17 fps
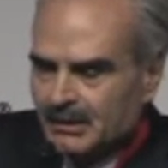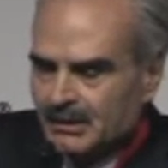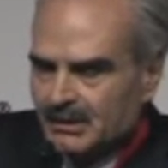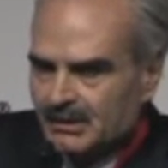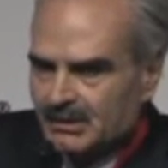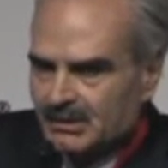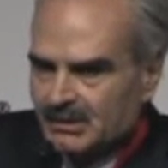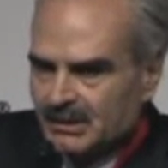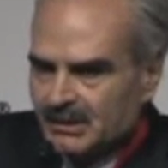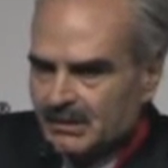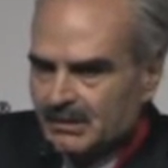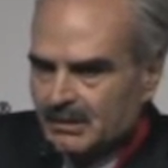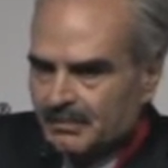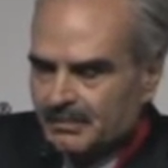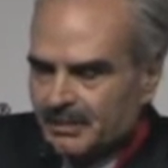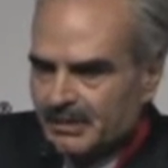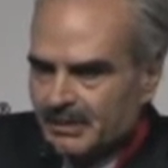This is
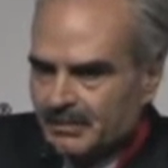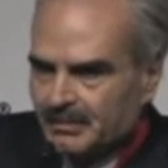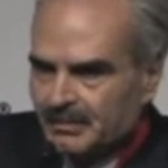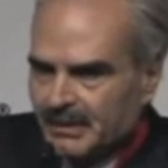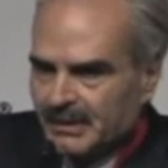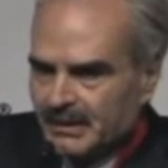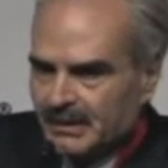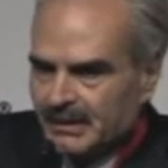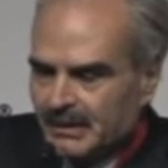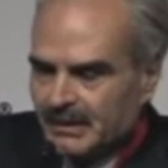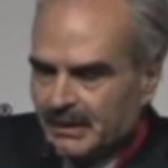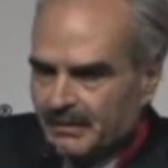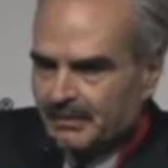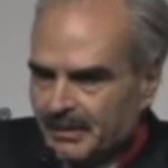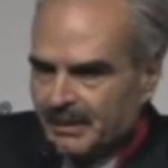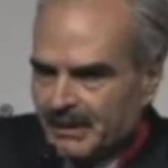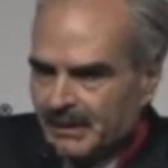accompanied by
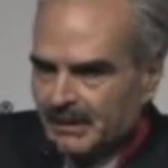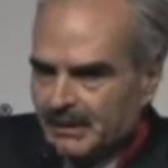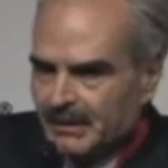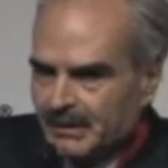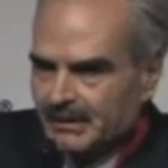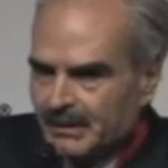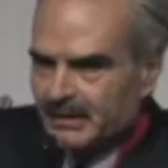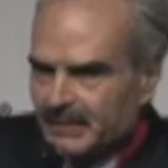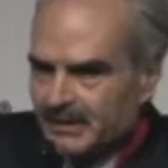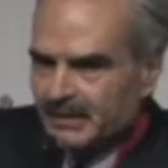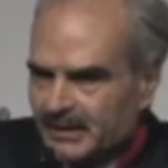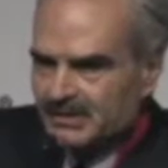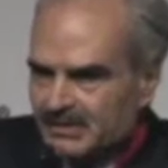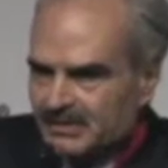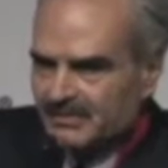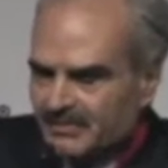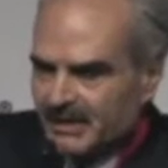a parallel
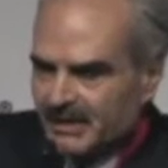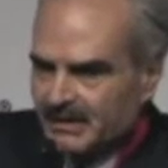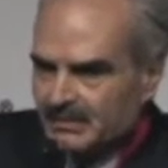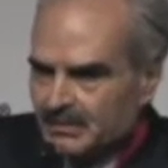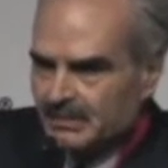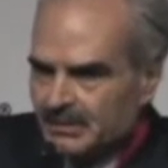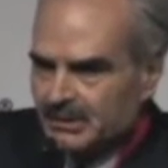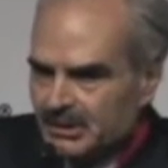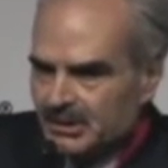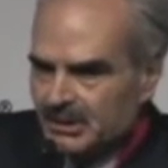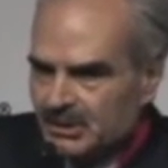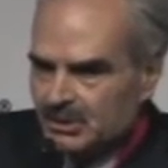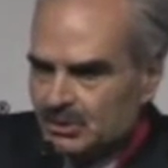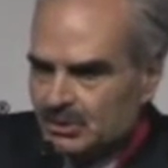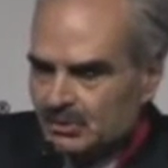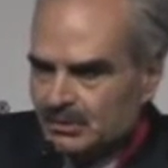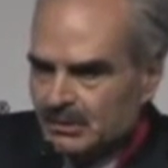increase in viable
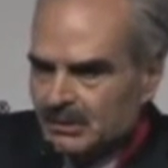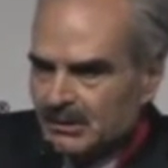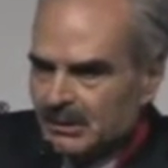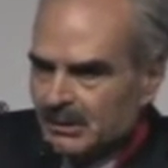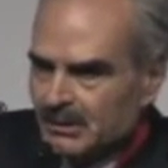tissue,